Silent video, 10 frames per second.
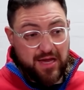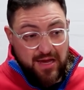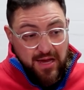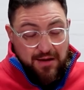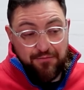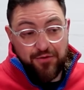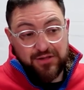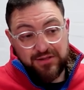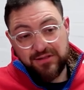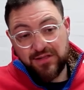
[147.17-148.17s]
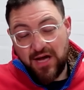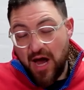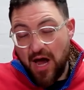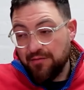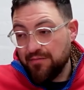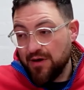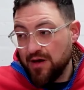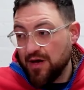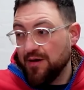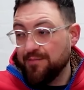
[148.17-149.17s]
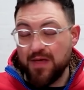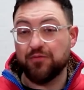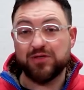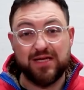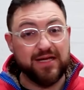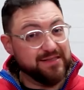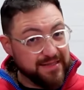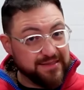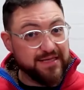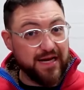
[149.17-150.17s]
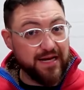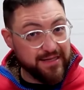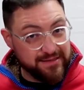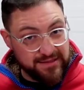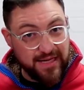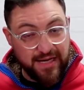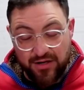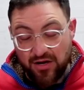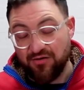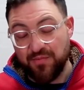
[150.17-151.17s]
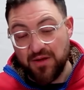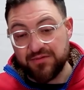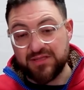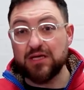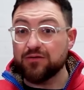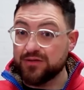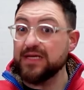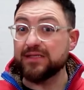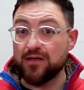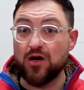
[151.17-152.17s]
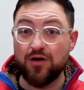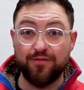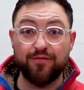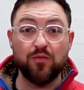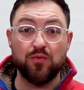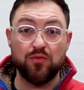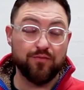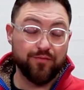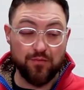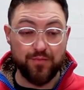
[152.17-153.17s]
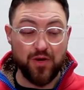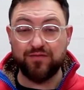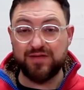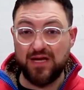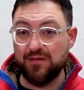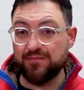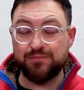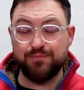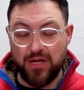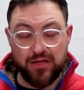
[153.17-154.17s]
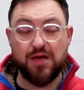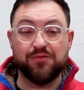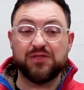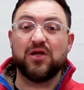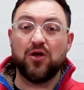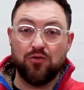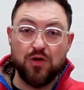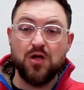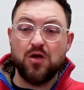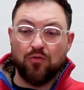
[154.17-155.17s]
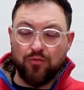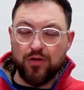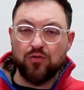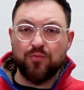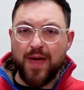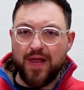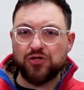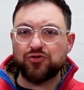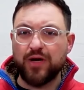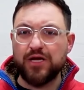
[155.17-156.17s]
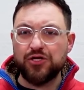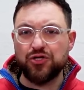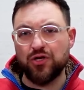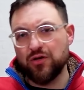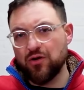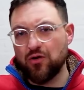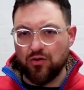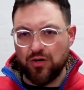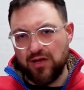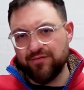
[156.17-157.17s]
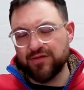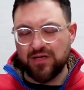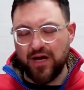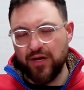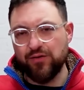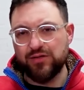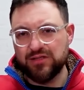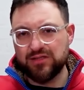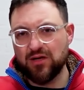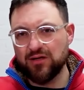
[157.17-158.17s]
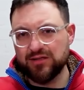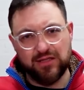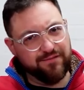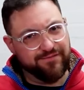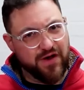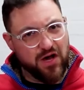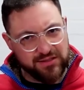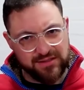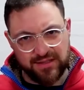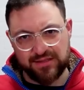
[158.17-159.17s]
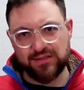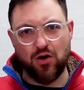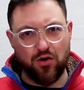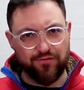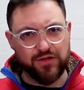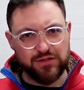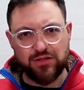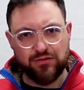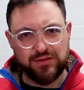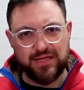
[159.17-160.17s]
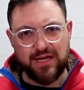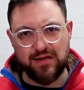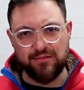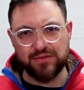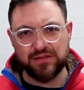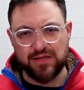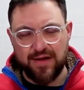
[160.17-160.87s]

it wasn't as entertaining as the second half, but it was still a decent half of football from both teams. But there was no real penetration on either side. Luton started the fastest of the two teams,